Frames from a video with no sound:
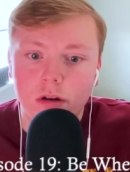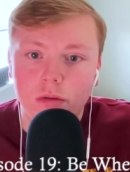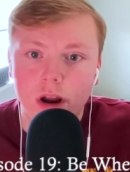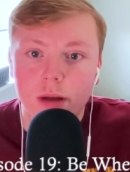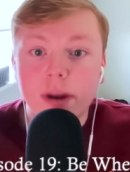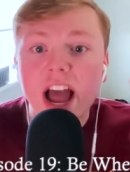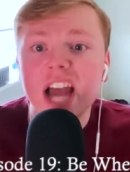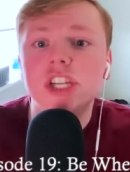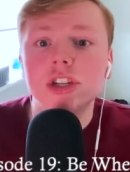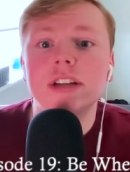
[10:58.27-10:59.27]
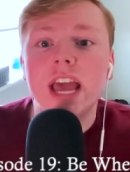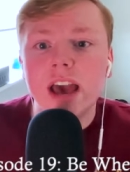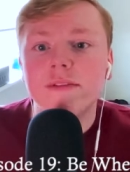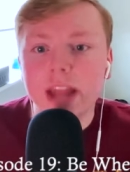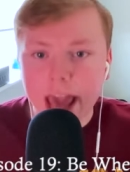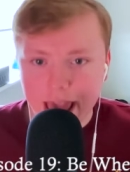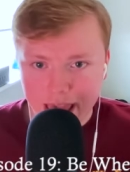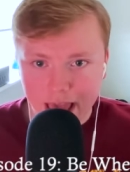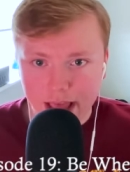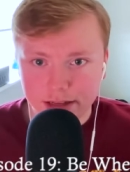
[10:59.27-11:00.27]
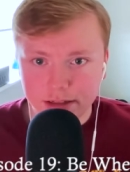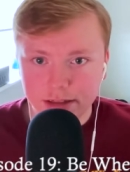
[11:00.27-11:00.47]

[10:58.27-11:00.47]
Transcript: right? But I shouldn't have to ask.